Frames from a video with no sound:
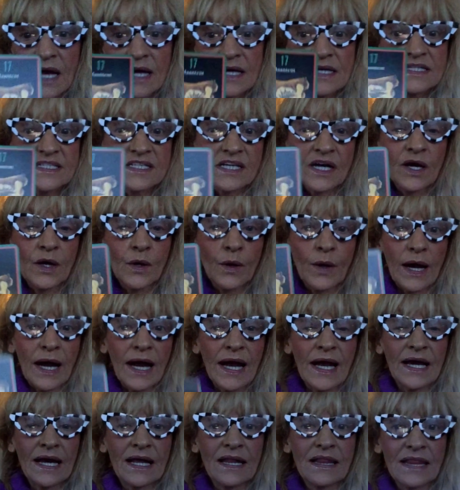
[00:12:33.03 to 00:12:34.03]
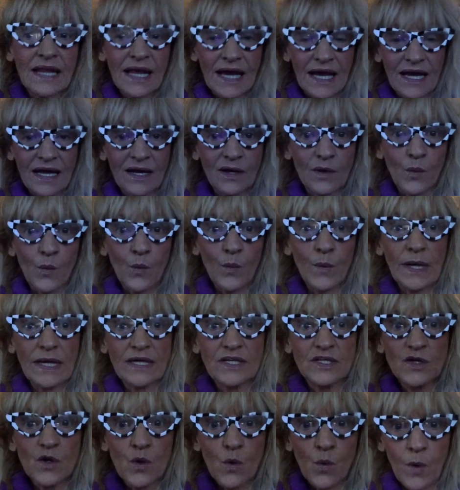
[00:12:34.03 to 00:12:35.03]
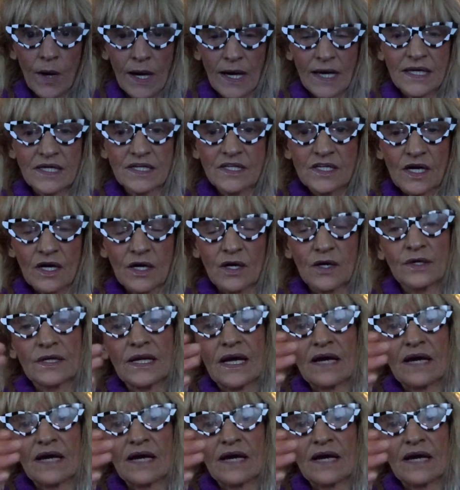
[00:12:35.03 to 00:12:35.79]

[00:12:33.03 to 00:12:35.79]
So, and then when you write down